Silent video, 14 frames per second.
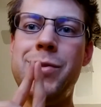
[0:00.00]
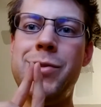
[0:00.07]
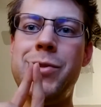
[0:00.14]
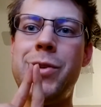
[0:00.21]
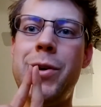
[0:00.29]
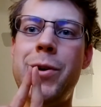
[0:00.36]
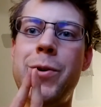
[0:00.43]

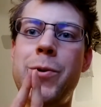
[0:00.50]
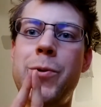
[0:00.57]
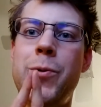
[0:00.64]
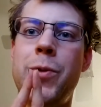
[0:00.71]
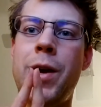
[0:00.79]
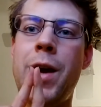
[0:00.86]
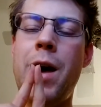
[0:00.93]

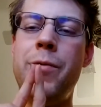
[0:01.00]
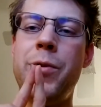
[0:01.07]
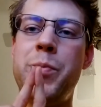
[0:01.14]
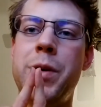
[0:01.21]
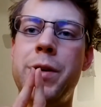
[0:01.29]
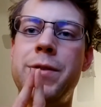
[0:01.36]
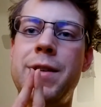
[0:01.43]
So the
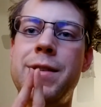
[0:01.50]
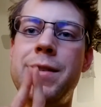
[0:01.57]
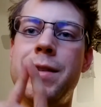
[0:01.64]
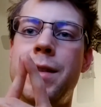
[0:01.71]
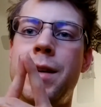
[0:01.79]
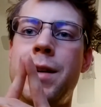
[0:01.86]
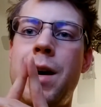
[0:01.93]
comic book says
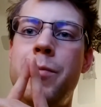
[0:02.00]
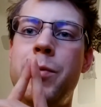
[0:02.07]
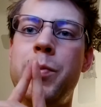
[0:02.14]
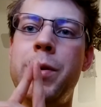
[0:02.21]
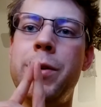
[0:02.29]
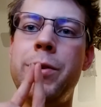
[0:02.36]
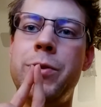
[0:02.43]
that the
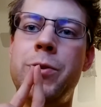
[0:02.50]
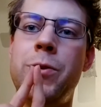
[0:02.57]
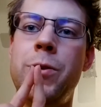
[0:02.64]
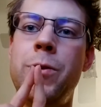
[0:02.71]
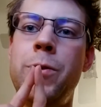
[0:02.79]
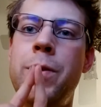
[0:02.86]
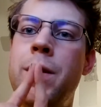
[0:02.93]
comic book is
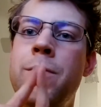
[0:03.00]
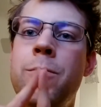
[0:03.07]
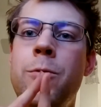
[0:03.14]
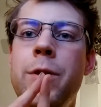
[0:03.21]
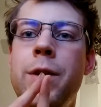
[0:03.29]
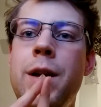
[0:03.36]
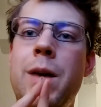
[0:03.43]
true,
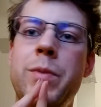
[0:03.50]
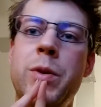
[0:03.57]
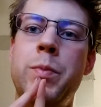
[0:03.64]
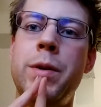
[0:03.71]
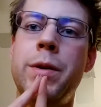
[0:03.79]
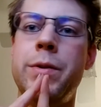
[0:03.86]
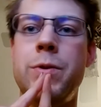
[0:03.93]
therefore the
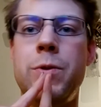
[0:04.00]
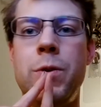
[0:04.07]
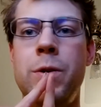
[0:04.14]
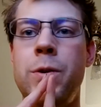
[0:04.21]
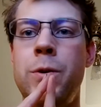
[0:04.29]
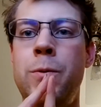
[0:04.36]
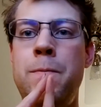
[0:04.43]
comic book is
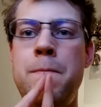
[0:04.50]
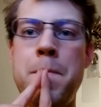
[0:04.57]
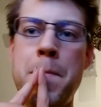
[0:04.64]
true.